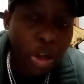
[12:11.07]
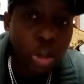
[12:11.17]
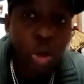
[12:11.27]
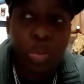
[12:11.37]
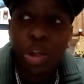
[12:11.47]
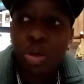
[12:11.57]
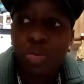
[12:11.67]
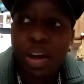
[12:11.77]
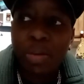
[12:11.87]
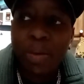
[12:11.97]
So when
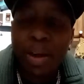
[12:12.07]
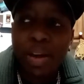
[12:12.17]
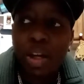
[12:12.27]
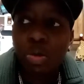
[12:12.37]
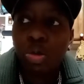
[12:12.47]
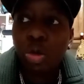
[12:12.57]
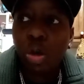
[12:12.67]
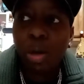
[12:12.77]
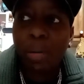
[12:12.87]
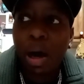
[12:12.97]
you run around here and you
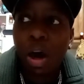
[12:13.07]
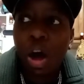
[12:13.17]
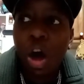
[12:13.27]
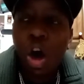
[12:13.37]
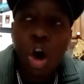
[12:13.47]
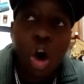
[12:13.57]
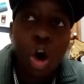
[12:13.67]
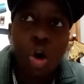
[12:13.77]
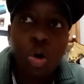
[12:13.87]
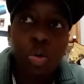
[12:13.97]
talking about,
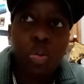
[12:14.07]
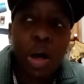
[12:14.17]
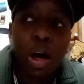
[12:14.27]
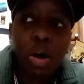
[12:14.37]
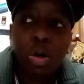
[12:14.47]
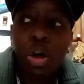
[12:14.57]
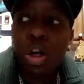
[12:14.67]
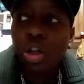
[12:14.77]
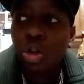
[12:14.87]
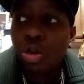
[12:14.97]
oh, well,
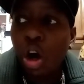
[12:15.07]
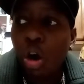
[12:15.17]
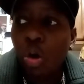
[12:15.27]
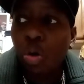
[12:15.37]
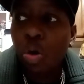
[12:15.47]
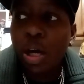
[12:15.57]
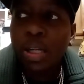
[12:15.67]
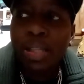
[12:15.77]
you know,